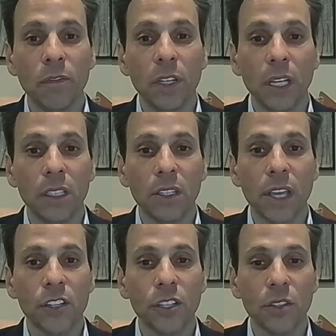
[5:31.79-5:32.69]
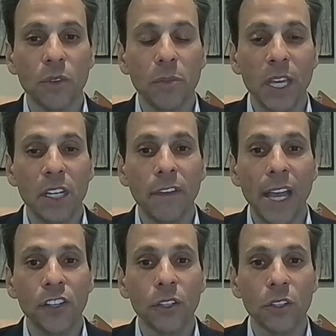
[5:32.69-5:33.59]
of discussions with
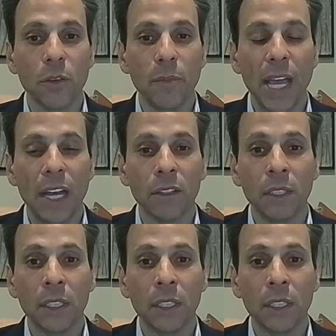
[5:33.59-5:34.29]
manufacturers about